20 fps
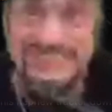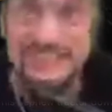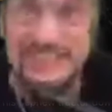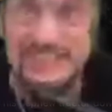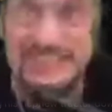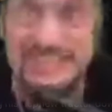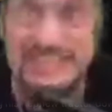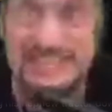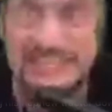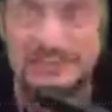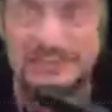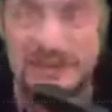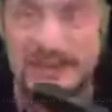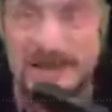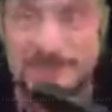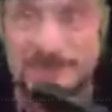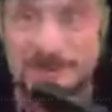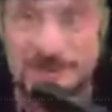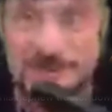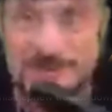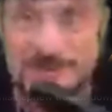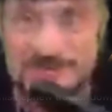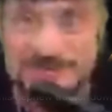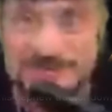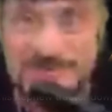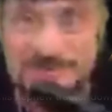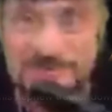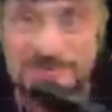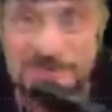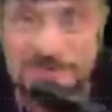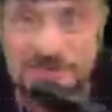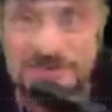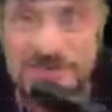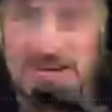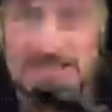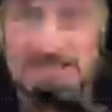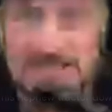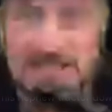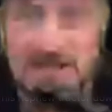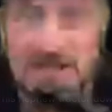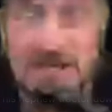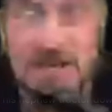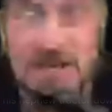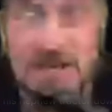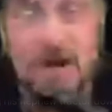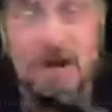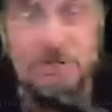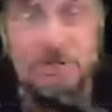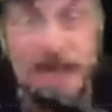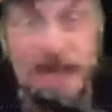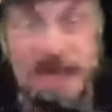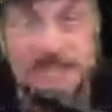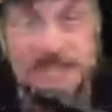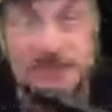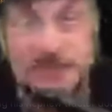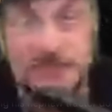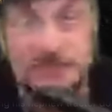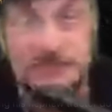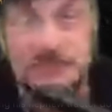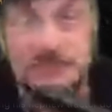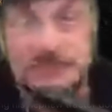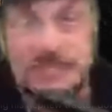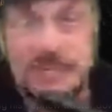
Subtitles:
He tried burning his nephew's tractor. Who, Matt Hughes?